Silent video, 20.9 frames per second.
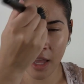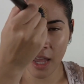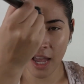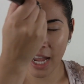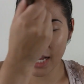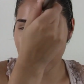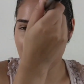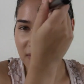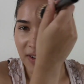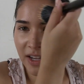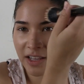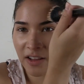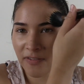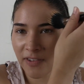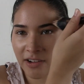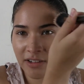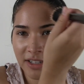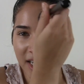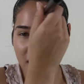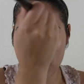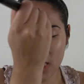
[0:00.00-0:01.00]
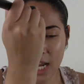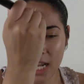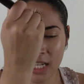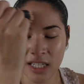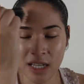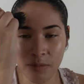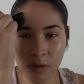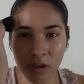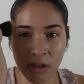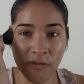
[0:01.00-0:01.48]
I just find the foundation ends
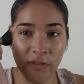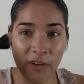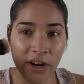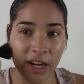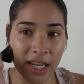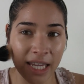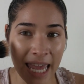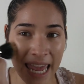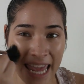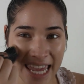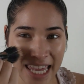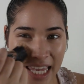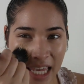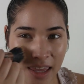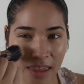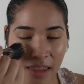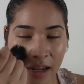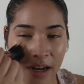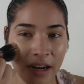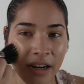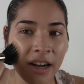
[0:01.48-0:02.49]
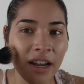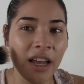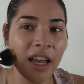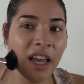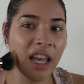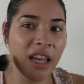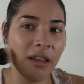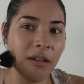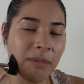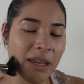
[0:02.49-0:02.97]
up looking very cakey there
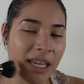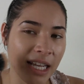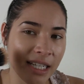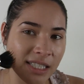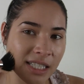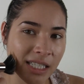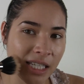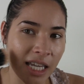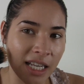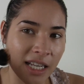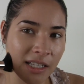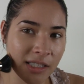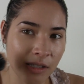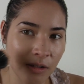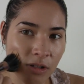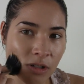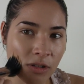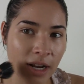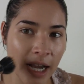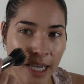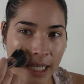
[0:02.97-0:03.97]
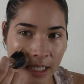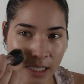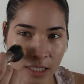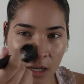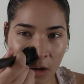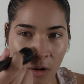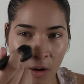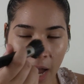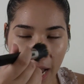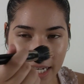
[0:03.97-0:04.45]
because the skin is so dry,
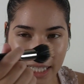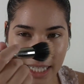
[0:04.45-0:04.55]
so I